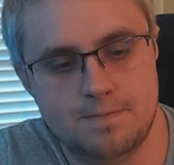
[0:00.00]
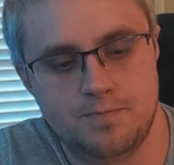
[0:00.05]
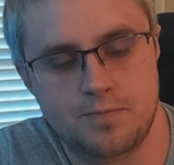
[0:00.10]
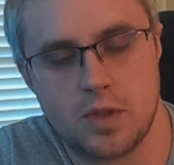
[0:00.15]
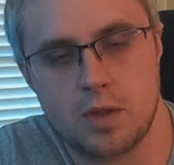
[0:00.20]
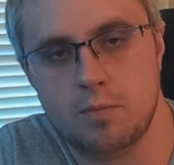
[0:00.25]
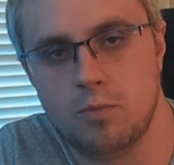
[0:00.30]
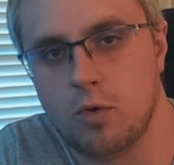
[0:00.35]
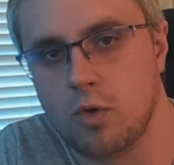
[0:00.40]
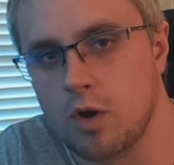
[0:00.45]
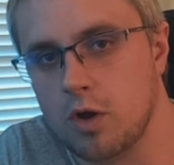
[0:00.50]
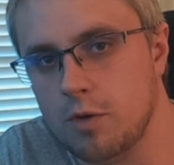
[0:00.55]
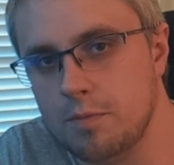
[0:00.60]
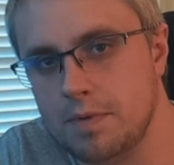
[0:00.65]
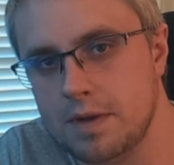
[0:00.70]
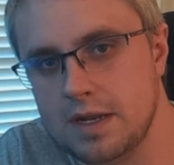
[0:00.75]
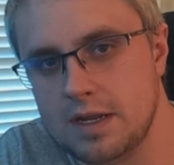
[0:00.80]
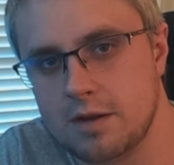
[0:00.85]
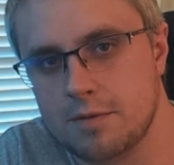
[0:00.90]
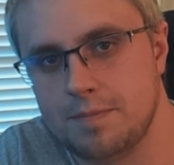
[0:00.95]
more
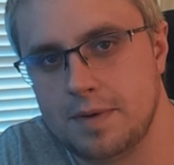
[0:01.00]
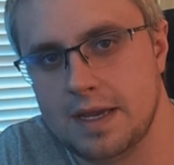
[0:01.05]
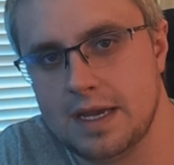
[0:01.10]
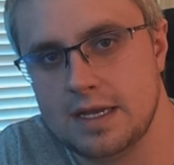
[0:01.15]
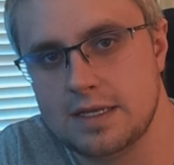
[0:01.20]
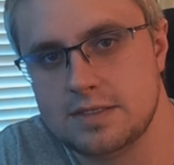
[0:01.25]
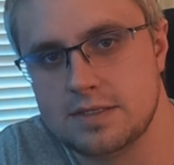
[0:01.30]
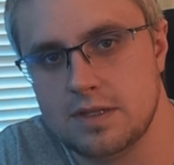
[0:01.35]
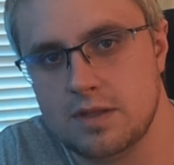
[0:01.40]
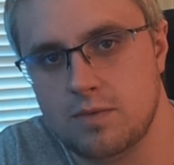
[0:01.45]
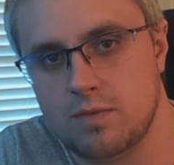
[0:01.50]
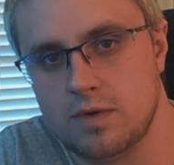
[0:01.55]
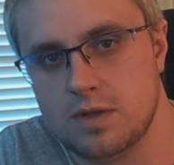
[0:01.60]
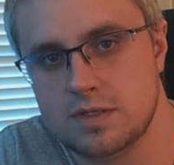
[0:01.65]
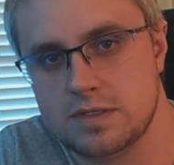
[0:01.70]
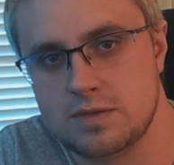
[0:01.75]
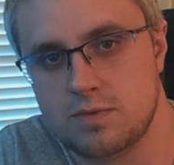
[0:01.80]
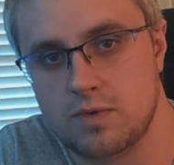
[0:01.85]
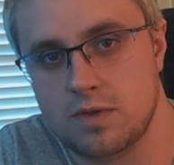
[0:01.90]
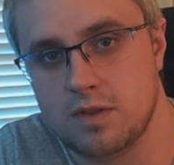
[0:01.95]
open ear pads and the
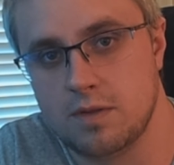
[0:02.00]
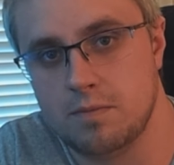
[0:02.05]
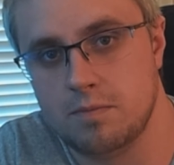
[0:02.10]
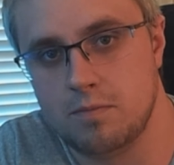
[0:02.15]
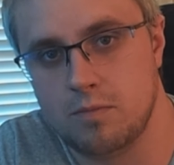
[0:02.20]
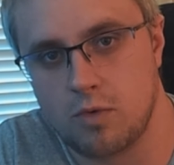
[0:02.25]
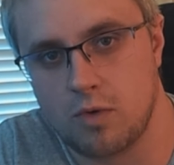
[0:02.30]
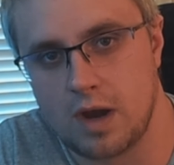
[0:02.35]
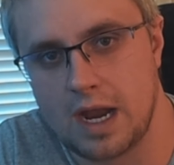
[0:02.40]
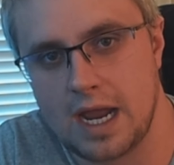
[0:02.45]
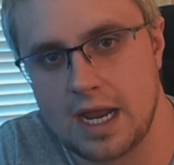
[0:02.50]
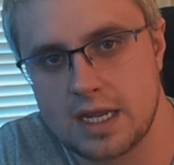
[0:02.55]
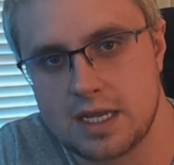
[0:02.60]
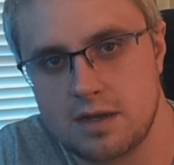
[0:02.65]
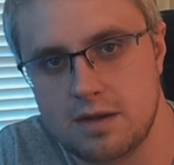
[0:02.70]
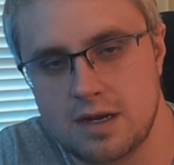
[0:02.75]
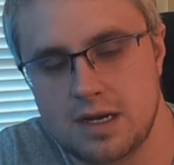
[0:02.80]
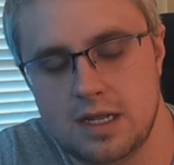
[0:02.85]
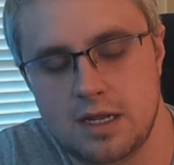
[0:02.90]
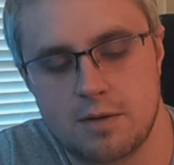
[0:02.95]
ones with a more
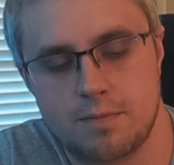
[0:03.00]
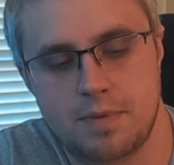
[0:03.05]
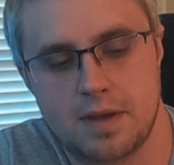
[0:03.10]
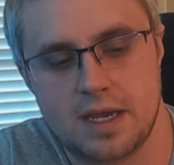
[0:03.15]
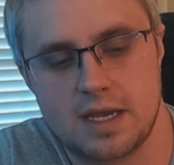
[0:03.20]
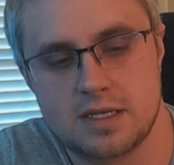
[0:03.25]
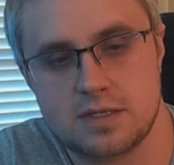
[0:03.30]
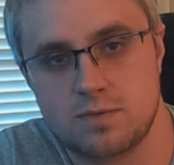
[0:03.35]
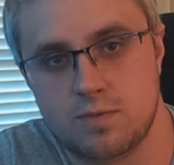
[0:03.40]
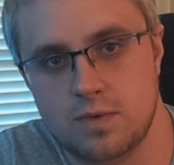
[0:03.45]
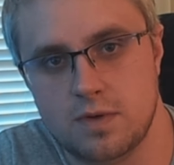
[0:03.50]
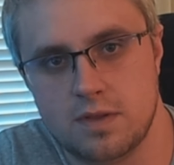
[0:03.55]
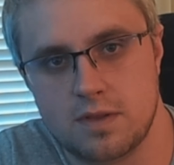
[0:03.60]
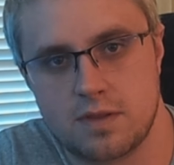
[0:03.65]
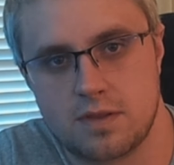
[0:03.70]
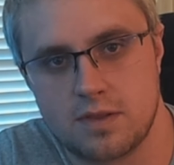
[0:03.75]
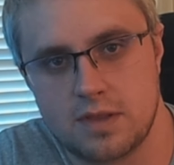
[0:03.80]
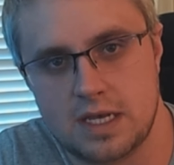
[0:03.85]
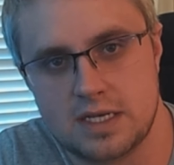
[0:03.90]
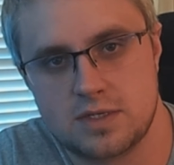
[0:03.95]
accurate ear pads
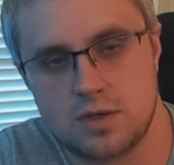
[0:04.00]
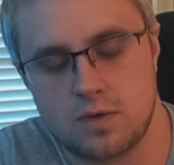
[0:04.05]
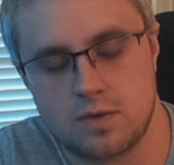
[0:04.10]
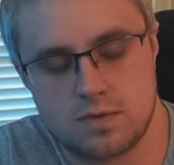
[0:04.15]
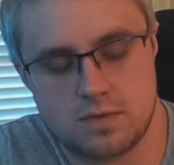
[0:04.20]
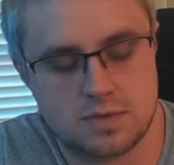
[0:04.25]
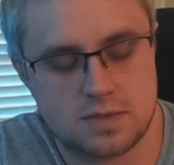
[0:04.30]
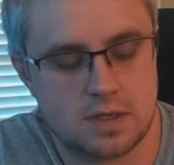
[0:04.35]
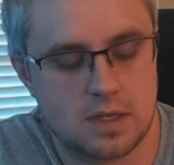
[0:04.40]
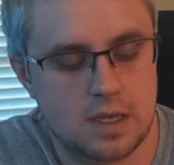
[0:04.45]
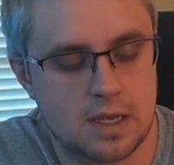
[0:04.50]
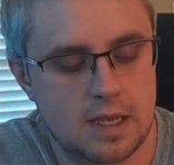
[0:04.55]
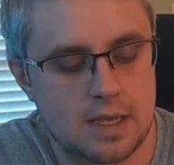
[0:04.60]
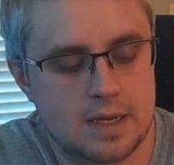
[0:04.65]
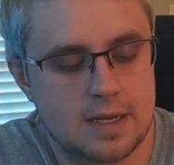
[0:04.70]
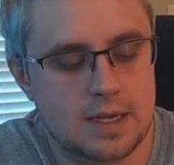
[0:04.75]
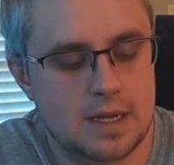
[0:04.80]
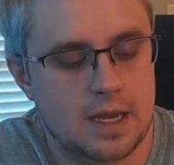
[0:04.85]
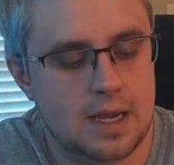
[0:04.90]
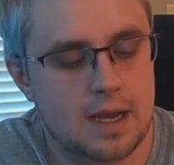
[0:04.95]
with less holes
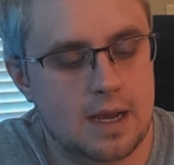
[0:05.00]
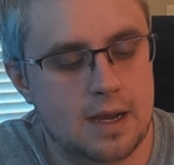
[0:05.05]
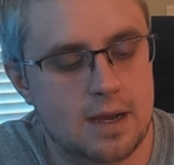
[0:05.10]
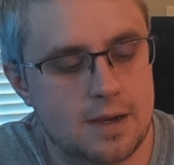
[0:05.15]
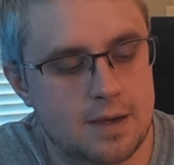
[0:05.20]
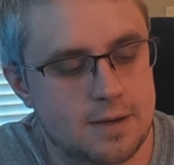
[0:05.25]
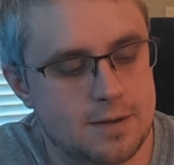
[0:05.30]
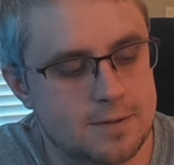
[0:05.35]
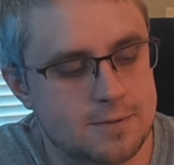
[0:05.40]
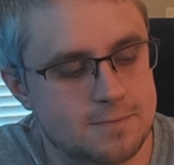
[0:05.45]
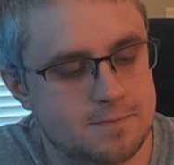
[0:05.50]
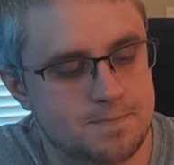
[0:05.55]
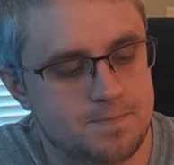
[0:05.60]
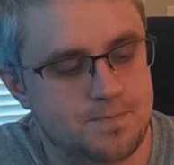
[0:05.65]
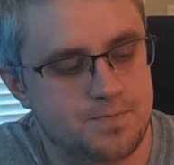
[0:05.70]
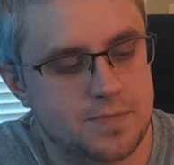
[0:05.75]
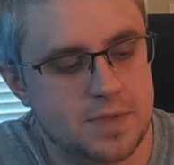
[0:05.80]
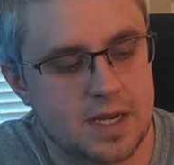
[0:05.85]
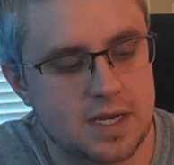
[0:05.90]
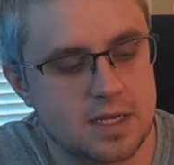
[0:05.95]

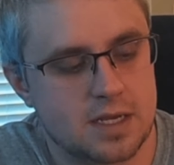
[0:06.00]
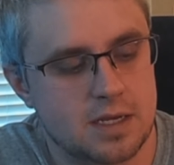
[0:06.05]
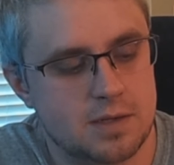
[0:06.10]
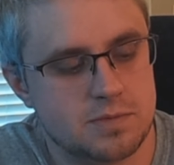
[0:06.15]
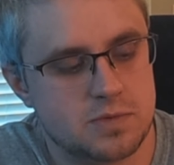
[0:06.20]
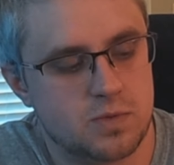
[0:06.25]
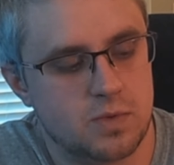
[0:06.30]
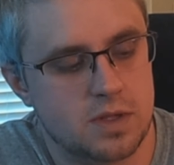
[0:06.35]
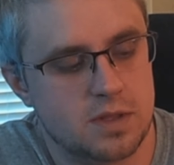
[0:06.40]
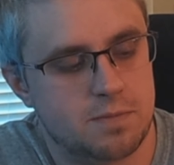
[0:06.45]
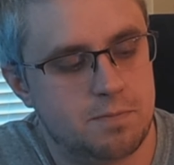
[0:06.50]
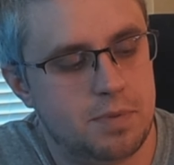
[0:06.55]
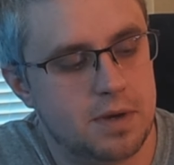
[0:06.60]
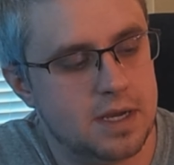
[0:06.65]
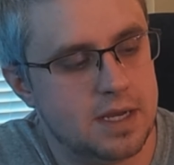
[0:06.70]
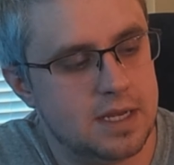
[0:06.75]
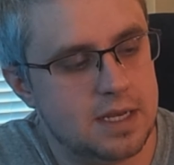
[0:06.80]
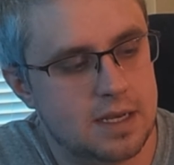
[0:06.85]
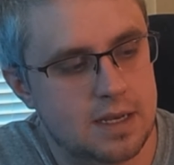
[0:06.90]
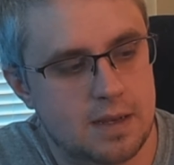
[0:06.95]
that it comes with.
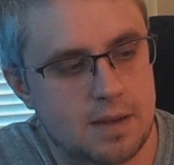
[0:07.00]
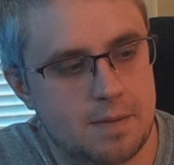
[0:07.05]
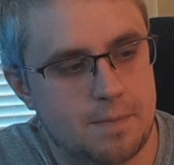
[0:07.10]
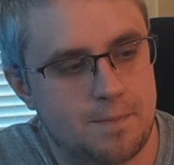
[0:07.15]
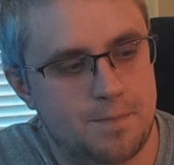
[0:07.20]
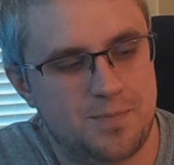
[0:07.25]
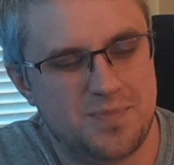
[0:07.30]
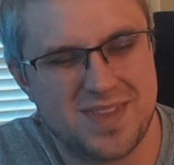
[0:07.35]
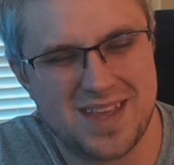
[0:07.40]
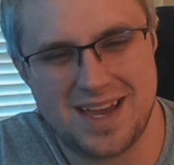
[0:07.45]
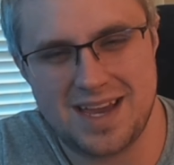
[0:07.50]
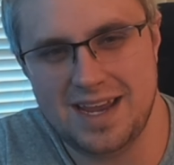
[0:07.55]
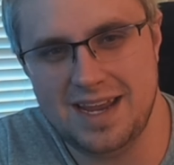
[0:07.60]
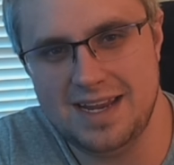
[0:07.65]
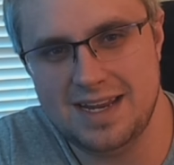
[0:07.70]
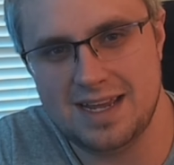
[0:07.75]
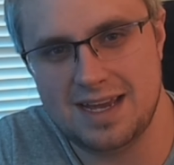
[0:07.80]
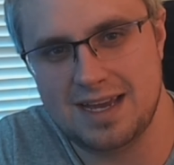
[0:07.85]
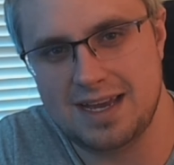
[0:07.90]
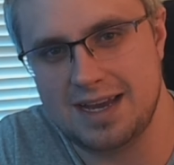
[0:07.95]
But
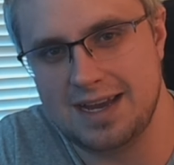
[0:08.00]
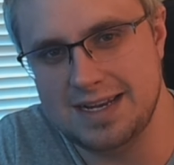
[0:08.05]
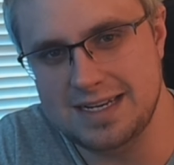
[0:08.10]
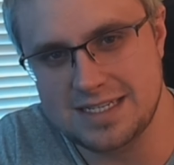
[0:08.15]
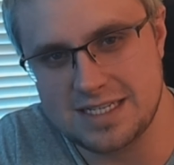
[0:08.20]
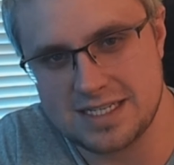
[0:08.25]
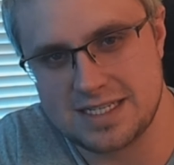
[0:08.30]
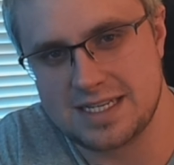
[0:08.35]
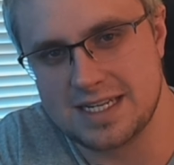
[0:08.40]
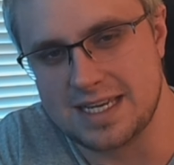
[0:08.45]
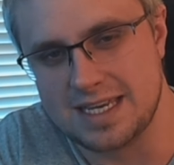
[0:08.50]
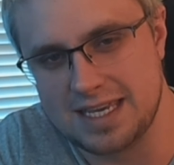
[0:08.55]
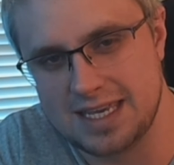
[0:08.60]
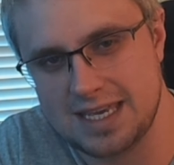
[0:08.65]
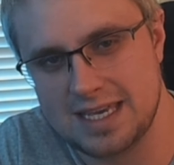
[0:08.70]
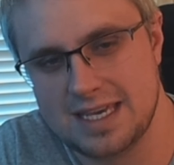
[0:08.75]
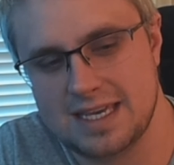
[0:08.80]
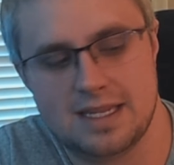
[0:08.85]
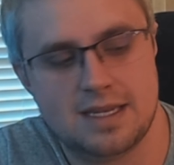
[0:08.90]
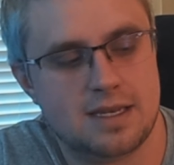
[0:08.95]
I just,
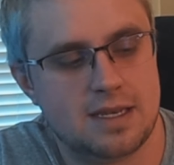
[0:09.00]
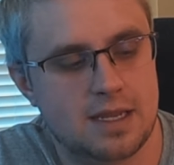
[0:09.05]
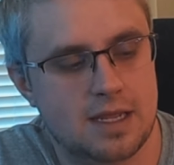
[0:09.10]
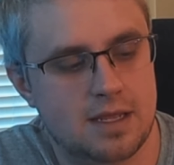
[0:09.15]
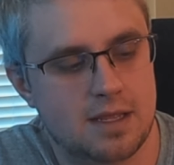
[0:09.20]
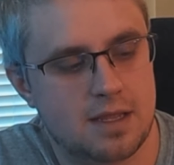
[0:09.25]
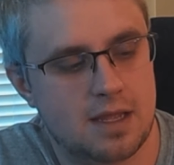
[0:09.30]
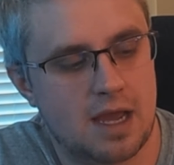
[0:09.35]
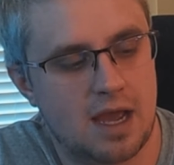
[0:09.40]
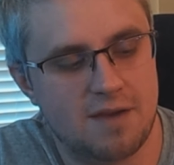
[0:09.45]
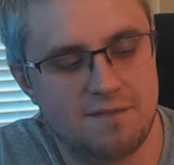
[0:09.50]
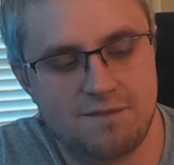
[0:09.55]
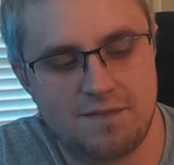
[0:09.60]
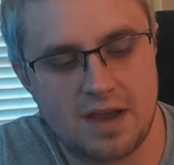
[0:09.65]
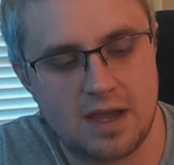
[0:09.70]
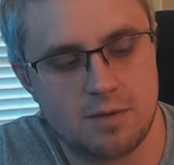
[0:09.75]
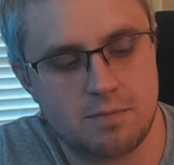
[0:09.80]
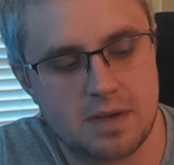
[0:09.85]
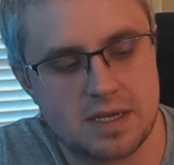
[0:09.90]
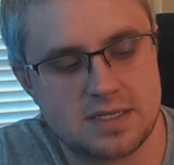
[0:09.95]
again, I
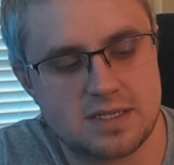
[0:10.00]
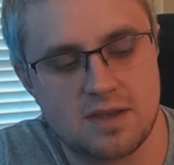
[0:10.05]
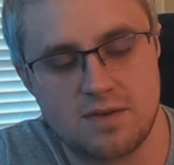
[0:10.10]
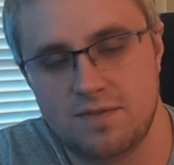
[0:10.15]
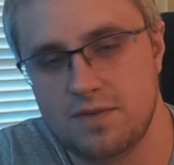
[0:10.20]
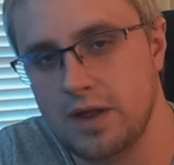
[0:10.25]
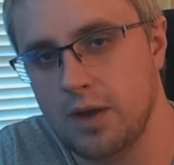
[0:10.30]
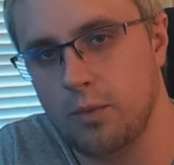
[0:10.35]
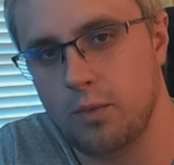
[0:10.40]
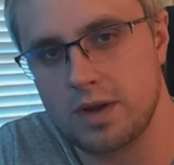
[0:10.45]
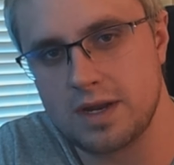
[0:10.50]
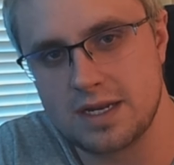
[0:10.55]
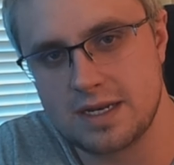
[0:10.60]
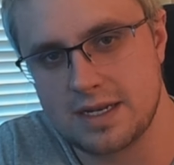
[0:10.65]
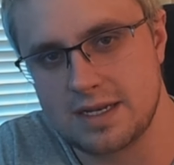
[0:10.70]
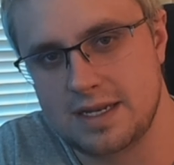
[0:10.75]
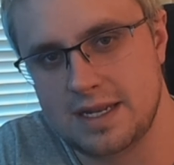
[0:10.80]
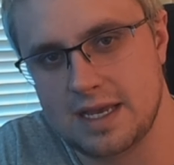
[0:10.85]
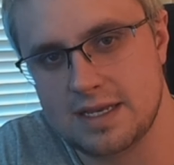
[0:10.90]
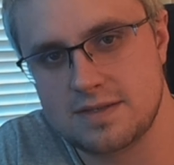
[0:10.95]
found myself not wanting
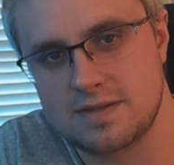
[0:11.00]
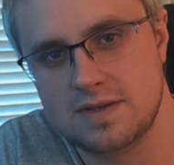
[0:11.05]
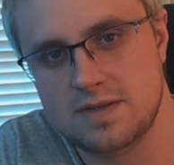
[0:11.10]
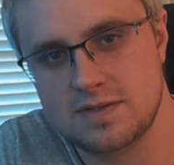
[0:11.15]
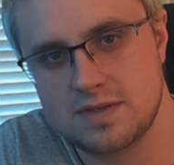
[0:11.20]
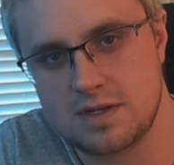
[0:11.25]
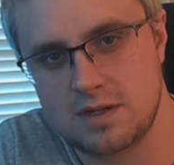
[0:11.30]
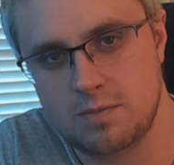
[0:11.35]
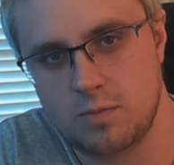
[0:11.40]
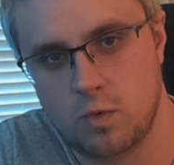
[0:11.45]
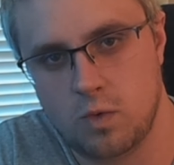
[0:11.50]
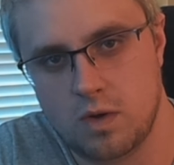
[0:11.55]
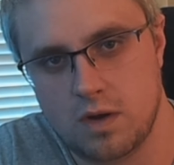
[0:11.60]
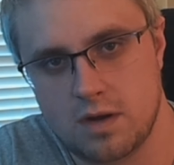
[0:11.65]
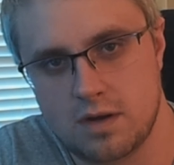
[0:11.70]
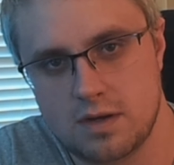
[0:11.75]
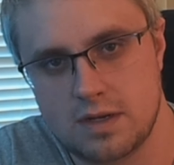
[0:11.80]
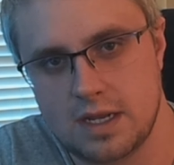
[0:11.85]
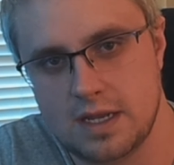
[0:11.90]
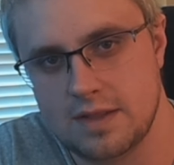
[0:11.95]
to test these
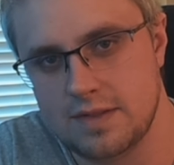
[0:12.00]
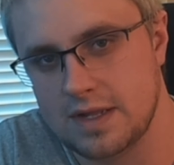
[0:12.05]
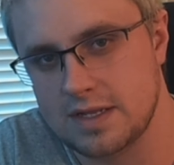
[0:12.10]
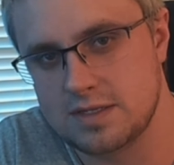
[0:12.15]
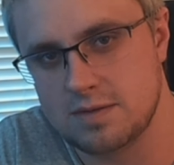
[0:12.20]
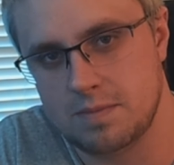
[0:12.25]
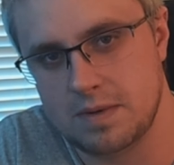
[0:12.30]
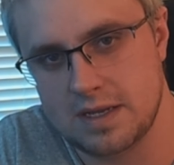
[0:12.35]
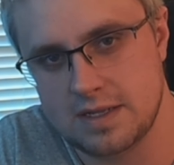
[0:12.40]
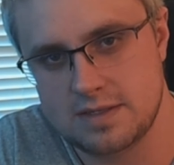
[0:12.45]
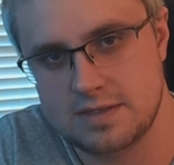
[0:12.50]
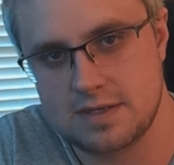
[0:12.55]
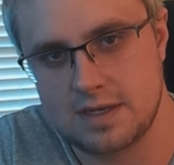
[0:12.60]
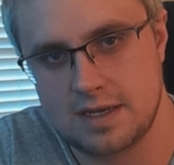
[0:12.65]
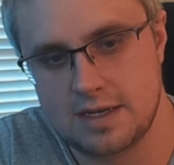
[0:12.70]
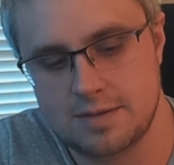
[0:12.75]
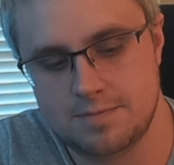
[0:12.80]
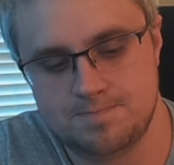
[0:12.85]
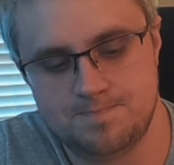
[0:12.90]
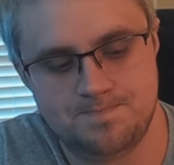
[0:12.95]
anymore, and that's a bad
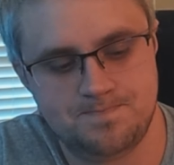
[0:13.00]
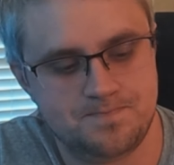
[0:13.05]
sign.